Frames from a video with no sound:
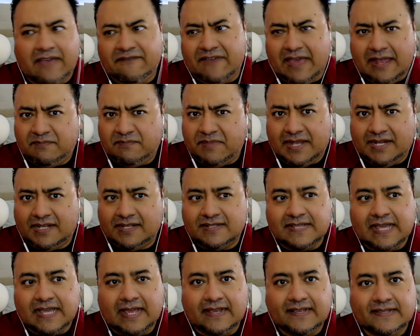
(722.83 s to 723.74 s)
I've had panic
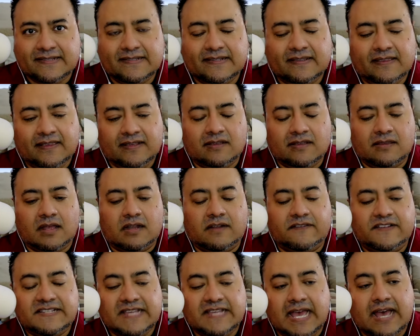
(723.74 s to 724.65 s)
attacks. I think a lot
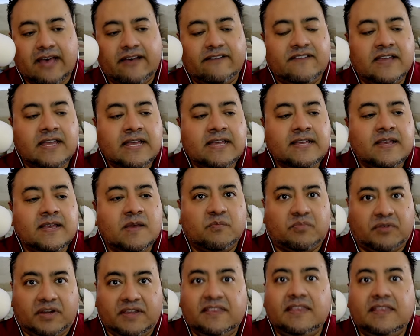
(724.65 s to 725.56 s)
of us have.
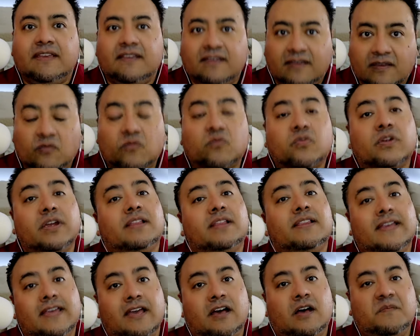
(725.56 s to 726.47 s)
Breathing
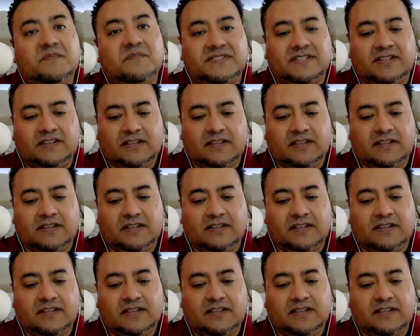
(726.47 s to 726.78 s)
really helps.